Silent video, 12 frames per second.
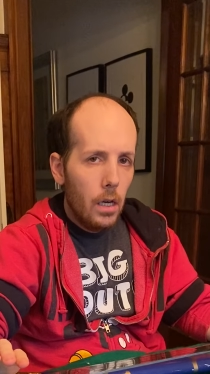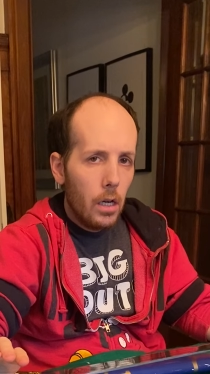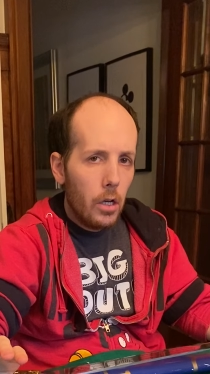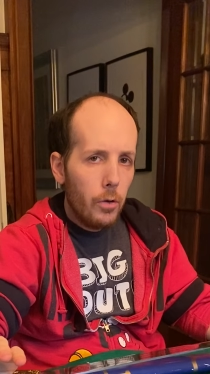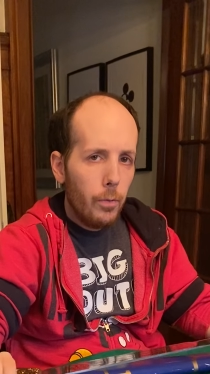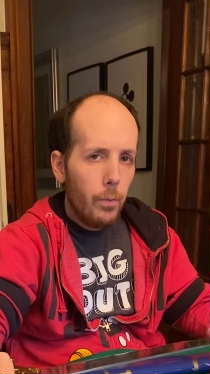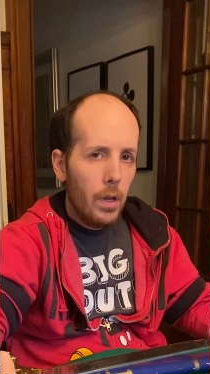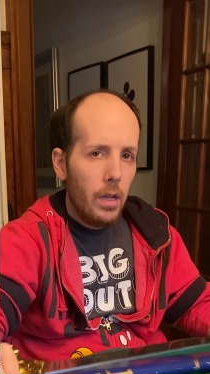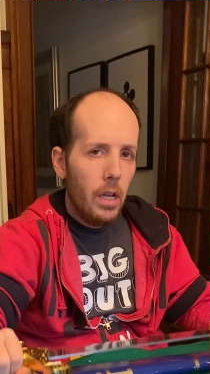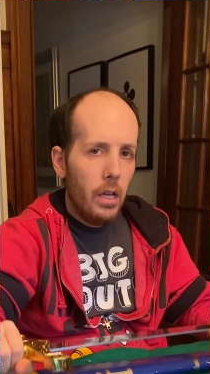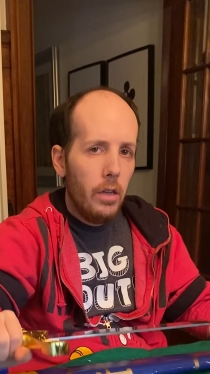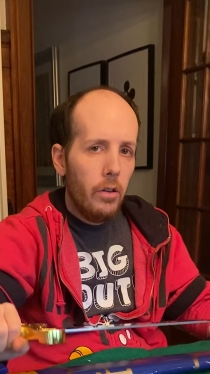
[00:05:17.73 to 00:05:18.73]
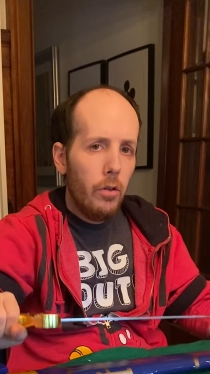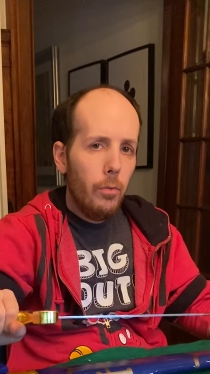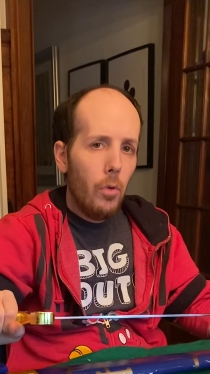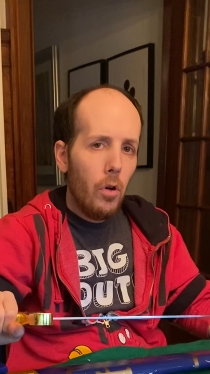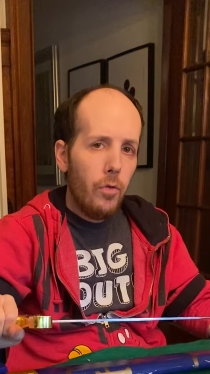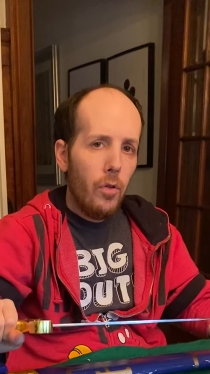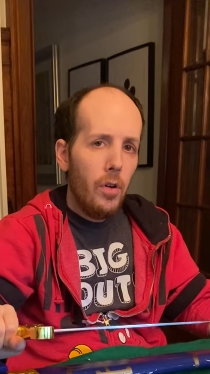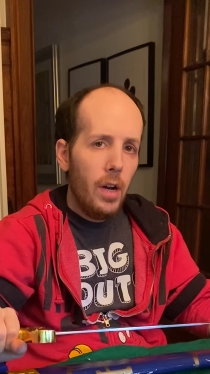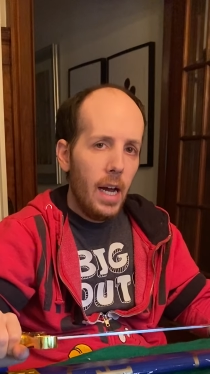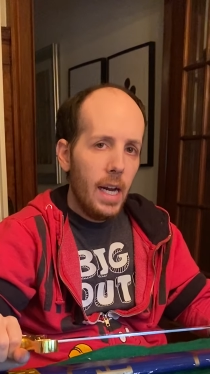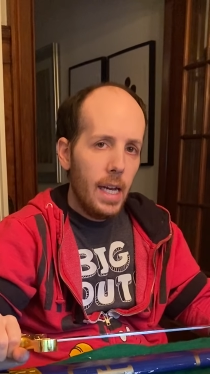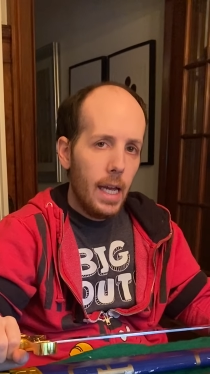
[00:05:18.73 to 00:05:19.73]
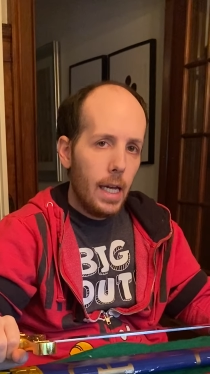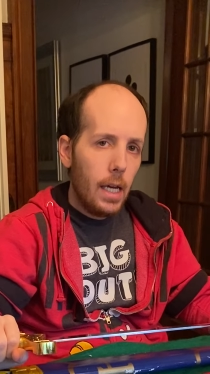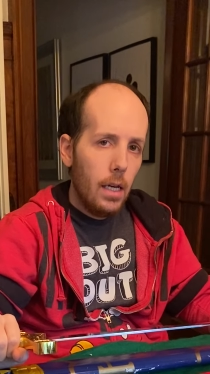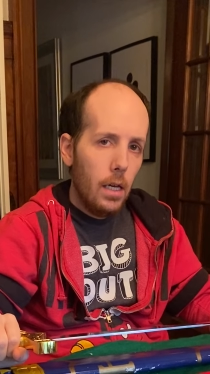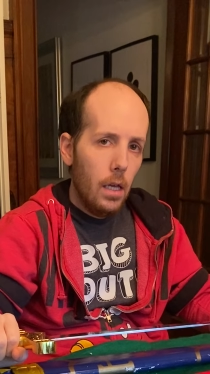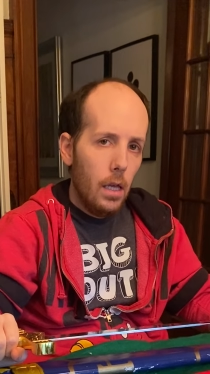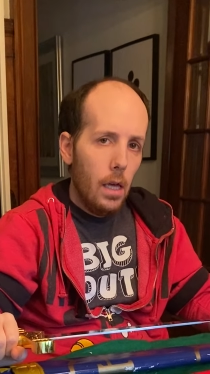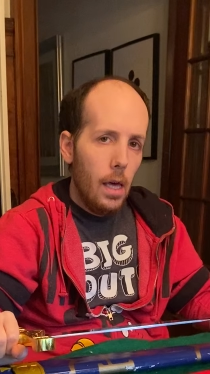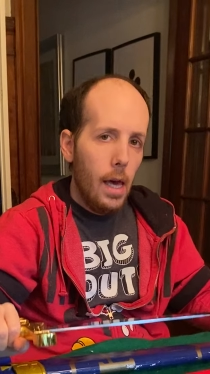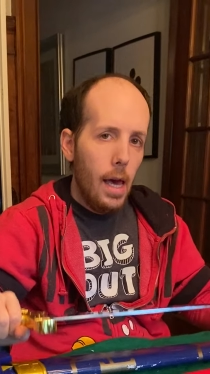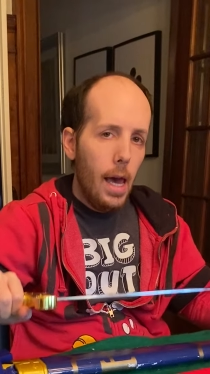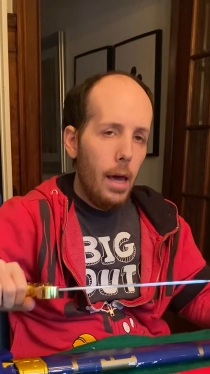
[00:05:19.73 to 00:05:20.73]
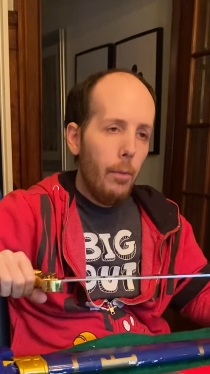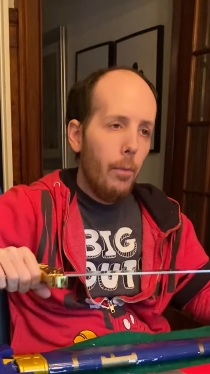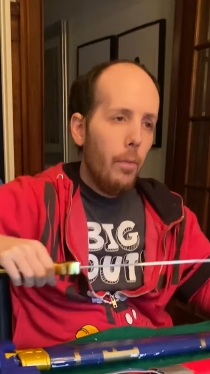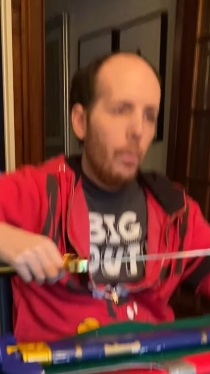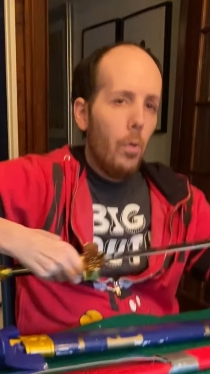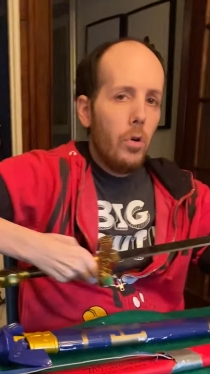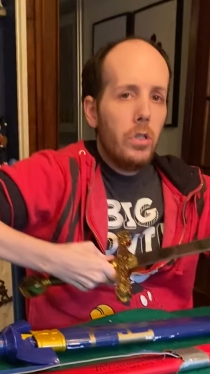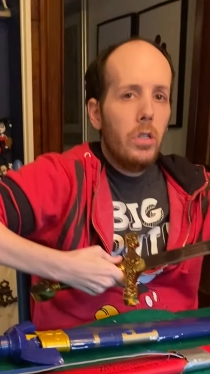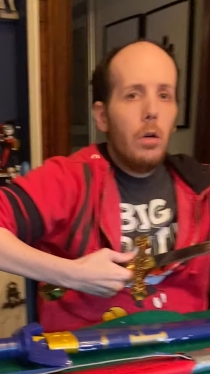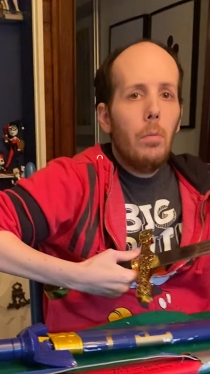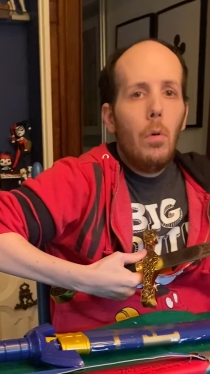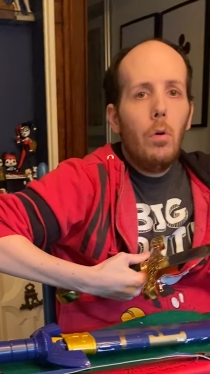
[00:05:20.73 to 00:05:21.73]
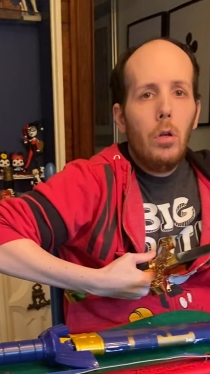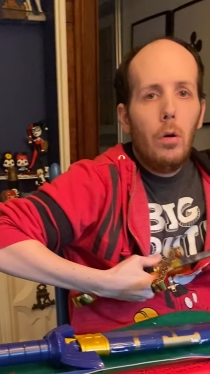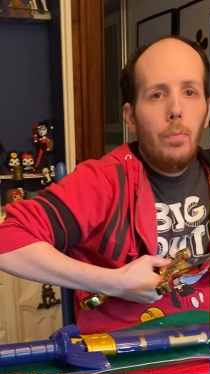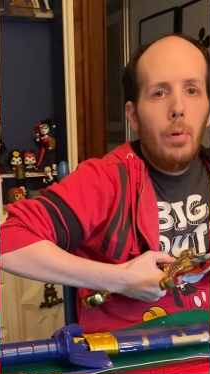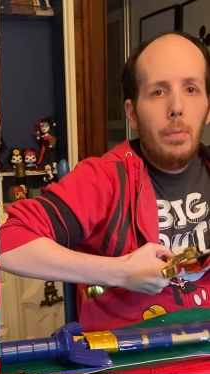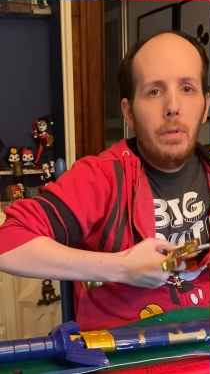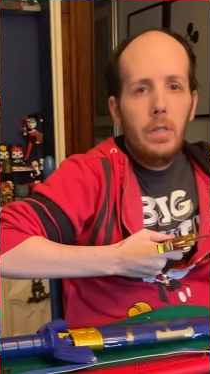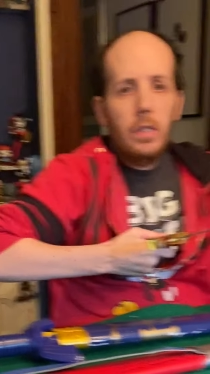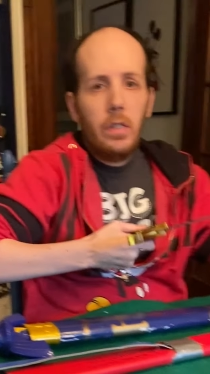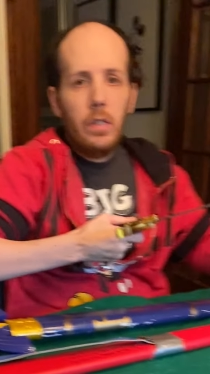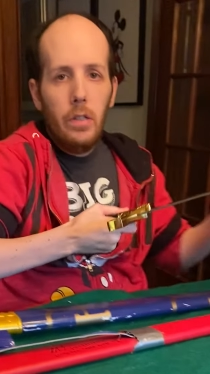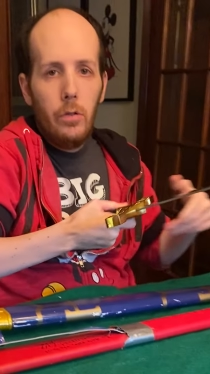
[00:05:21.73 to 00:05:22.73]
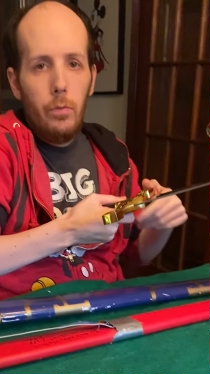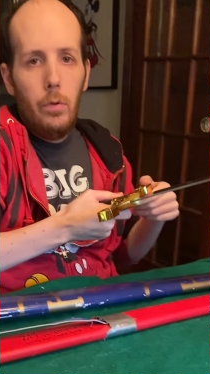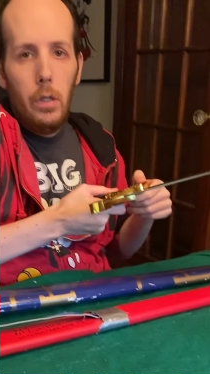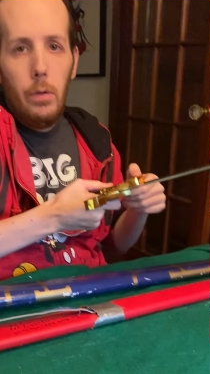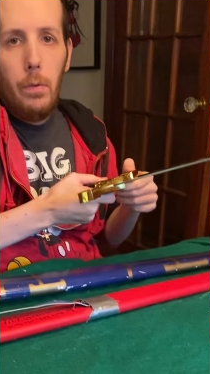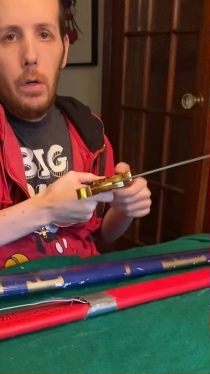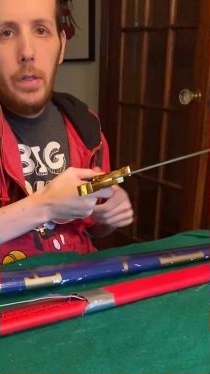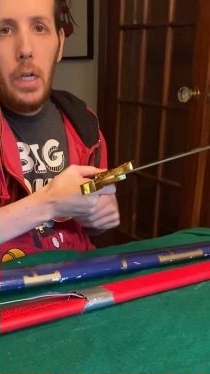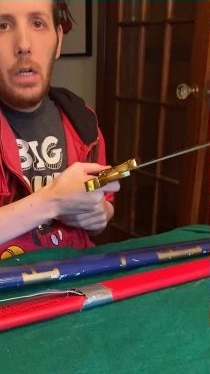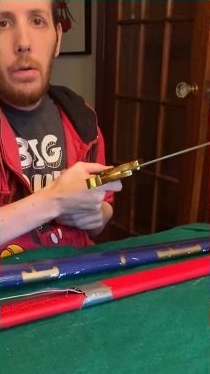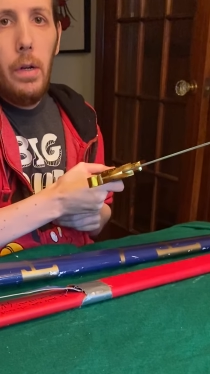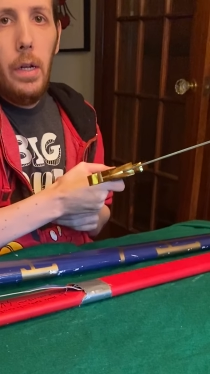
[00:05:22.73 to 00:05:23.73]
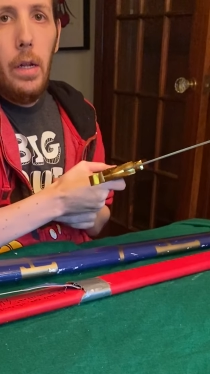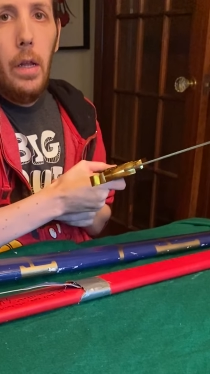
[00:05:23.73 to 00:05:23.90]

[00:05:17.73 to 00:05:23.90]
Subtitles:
Because this is more for knighting and more ceremonial purposes because it's really well decorated.